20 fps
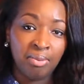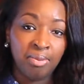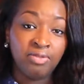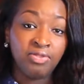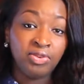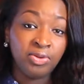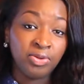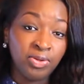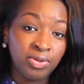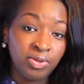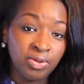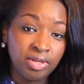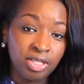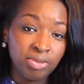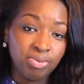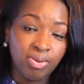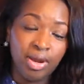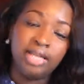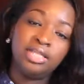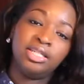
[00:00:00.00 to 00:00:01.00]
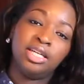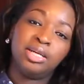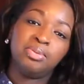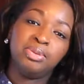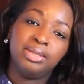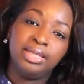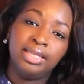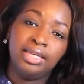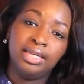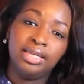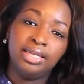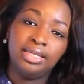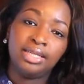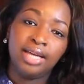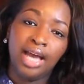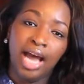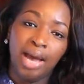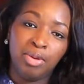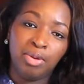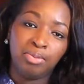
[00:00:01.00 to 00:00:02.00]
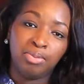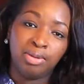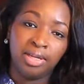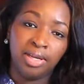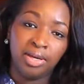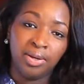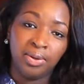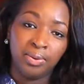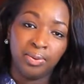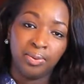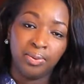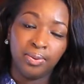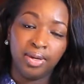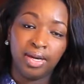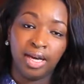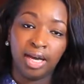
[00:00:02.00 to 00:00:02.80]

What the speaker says: If you do this project, please comment below,